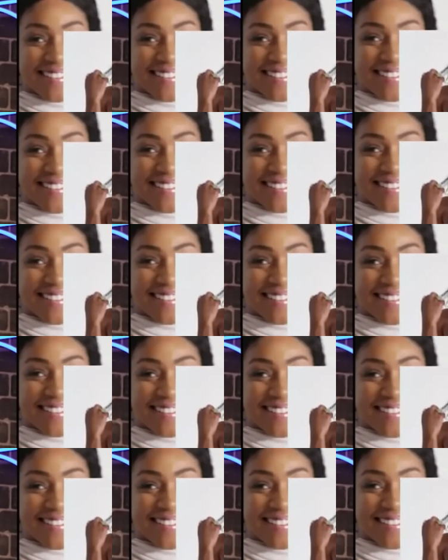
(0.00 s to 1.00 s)

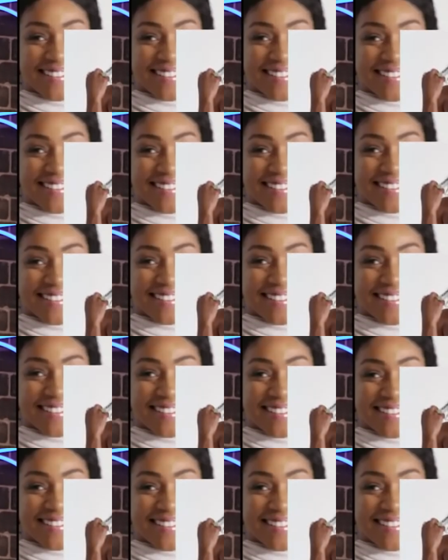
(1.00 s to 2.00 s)

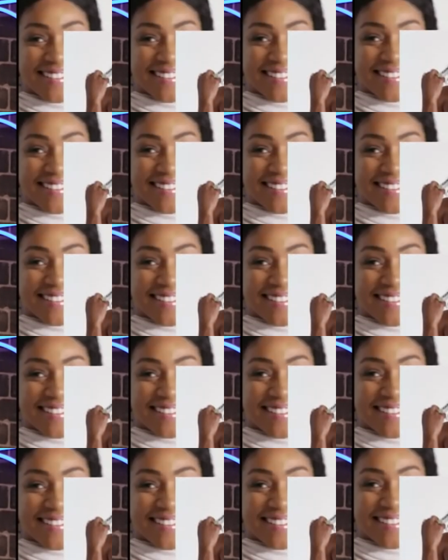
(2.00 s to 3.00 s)

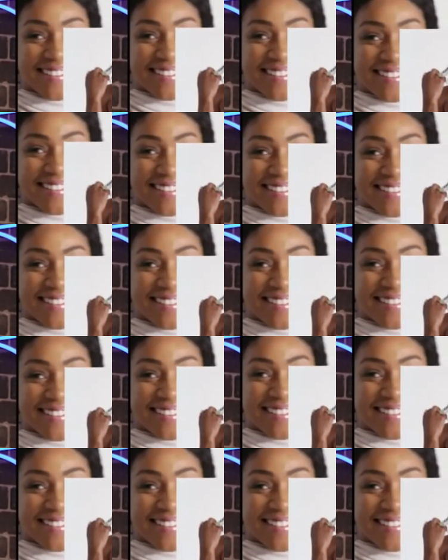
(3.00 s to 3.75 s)
(silent)